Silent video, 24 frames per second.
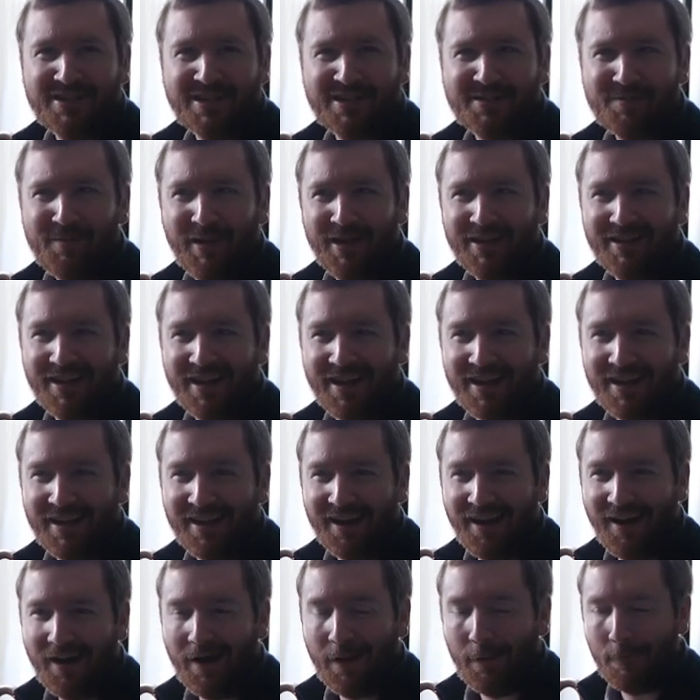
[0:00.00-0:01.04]
It's Monday.
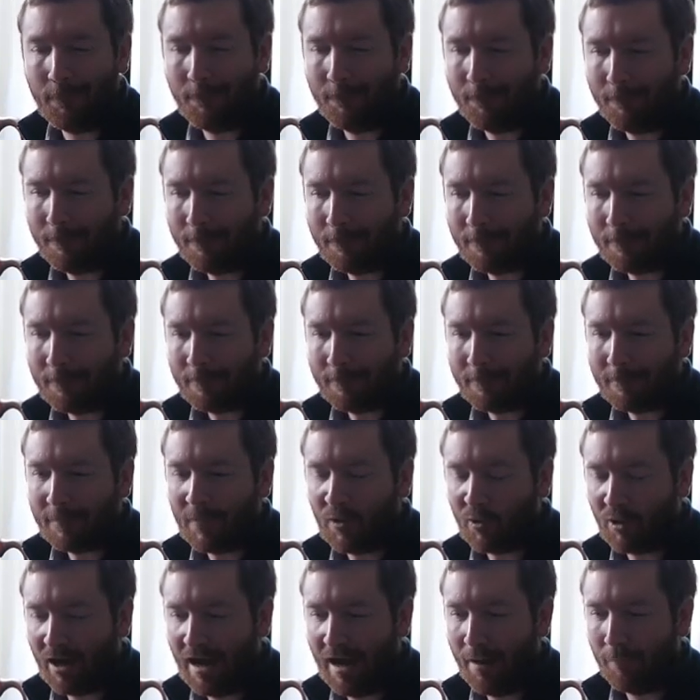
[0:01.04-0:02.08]

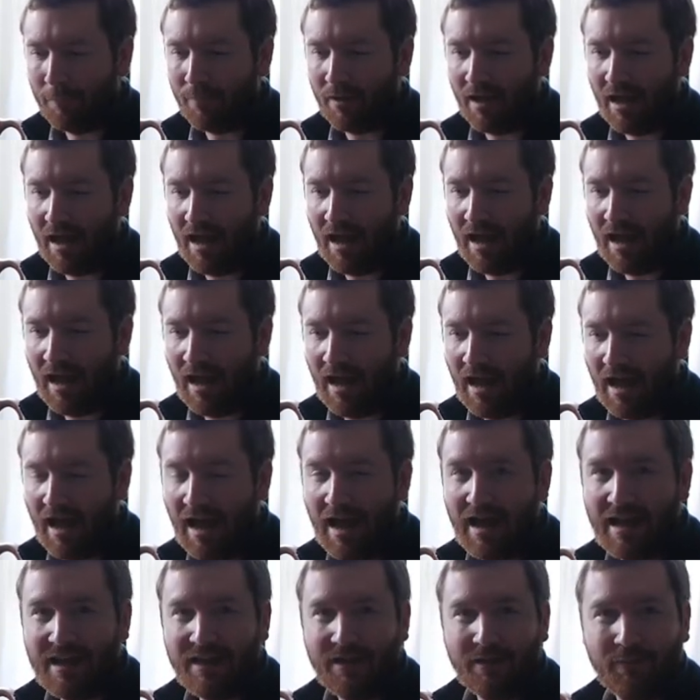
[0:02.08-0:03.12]
Crap.
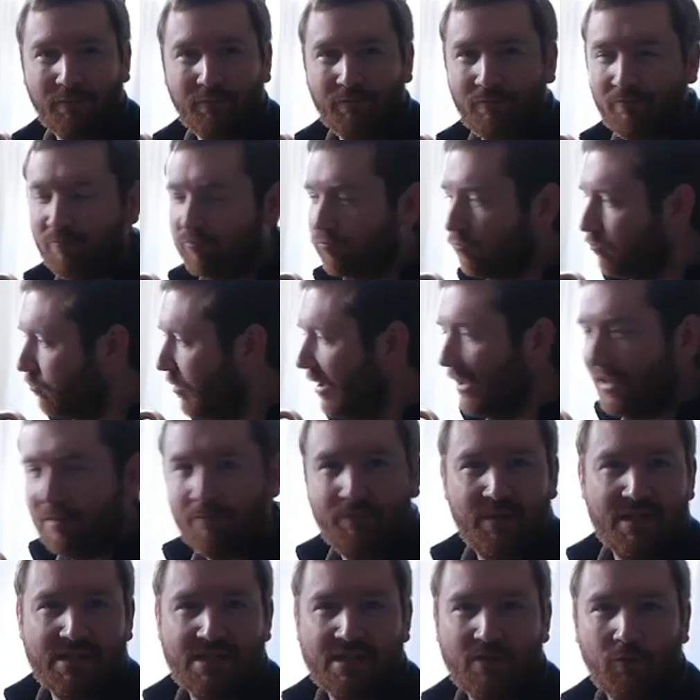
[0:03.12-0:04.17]
I am really
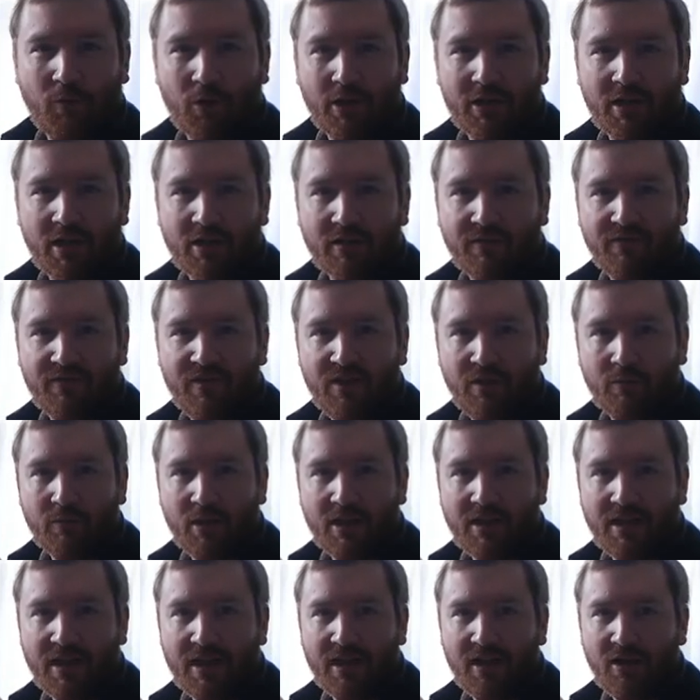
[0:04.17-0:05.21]
busy working on the film
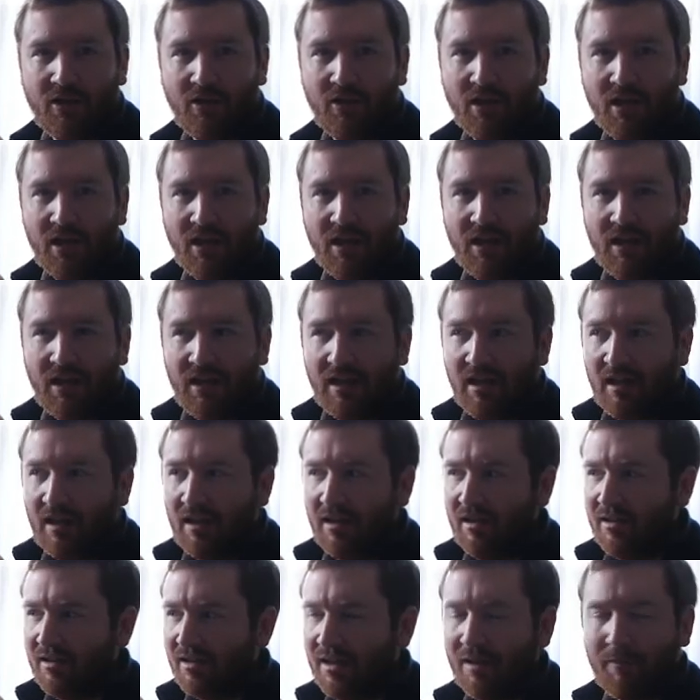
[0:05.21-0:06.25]
right now.
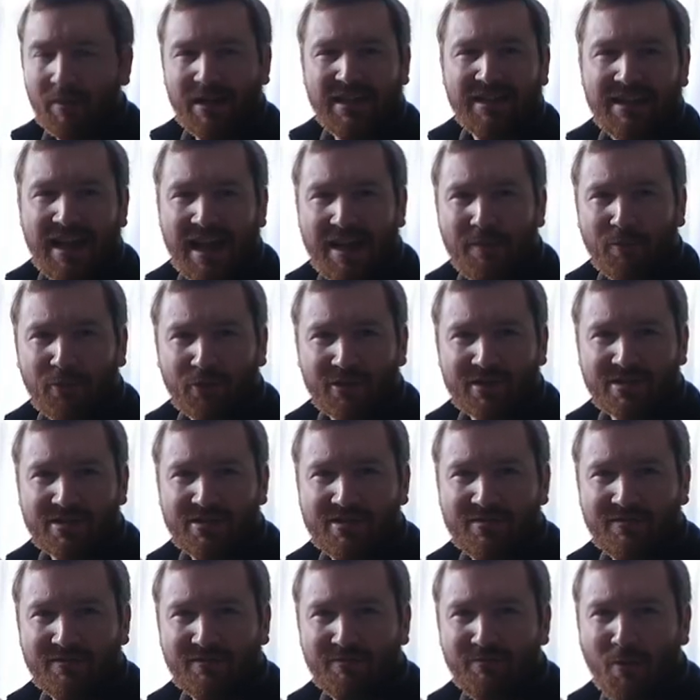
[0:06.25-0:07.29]
Yeah, my neighbor
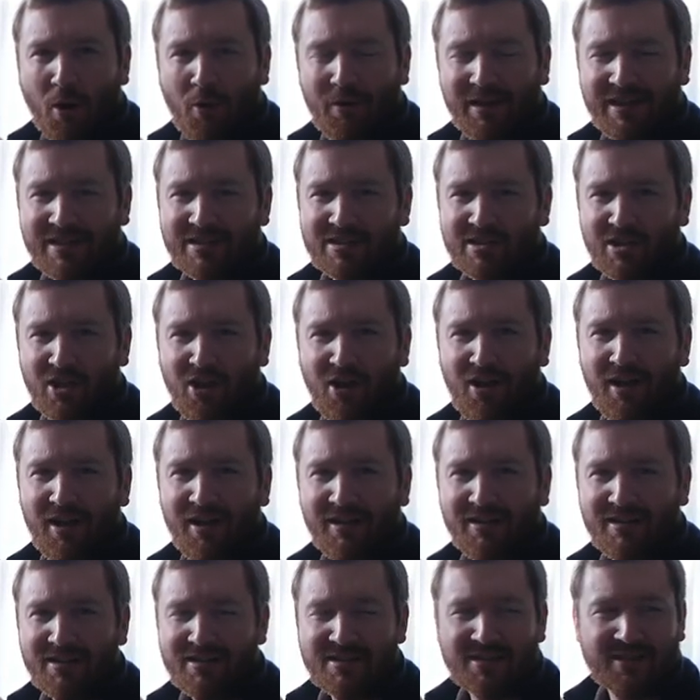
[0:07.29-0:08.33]
is mowing his
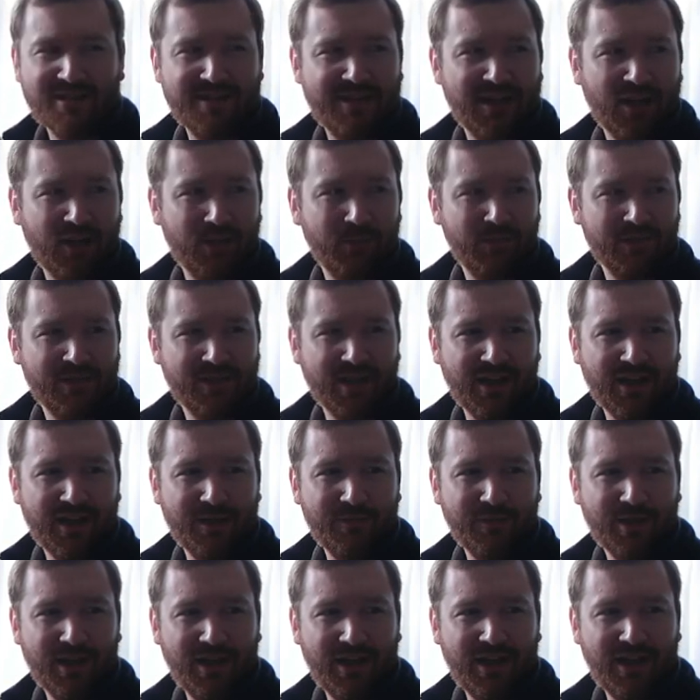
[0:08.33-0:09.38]
lawn. This is a terrible
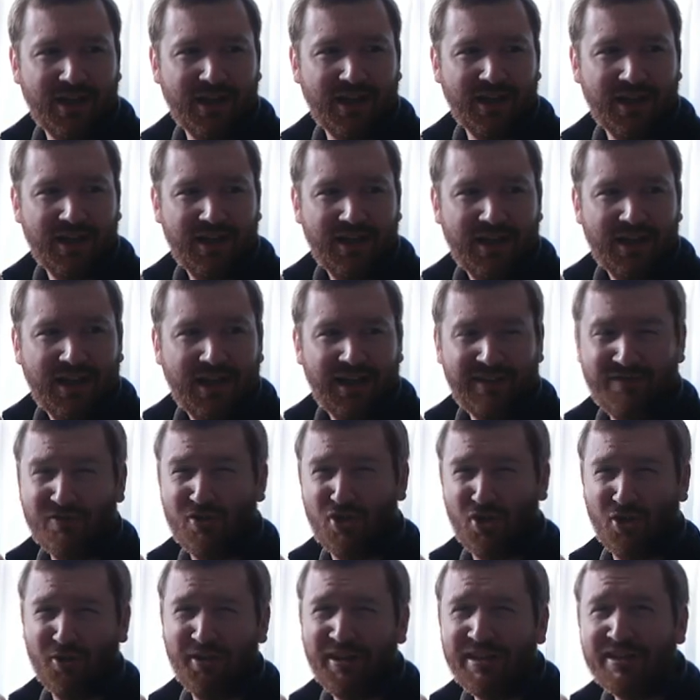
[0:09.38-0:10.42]
time. I have
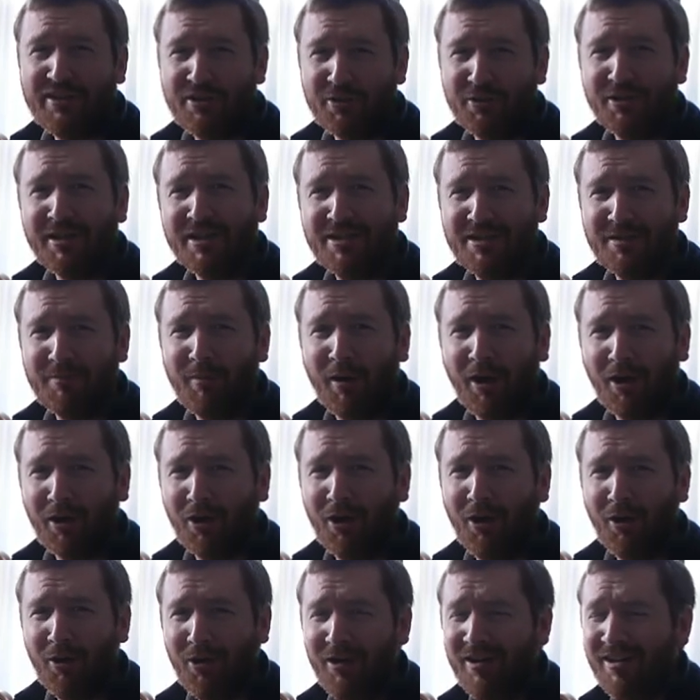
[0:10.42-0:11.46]
jury duty
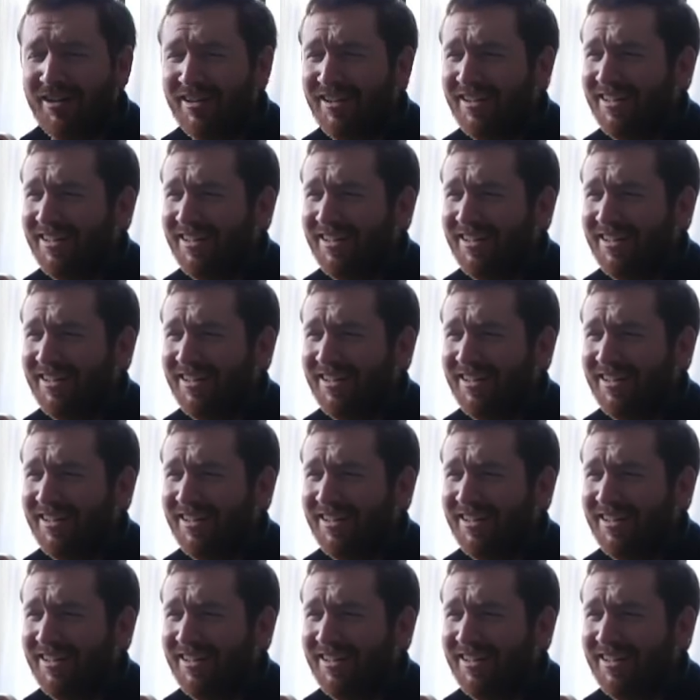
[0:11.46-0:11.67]
tomorrow.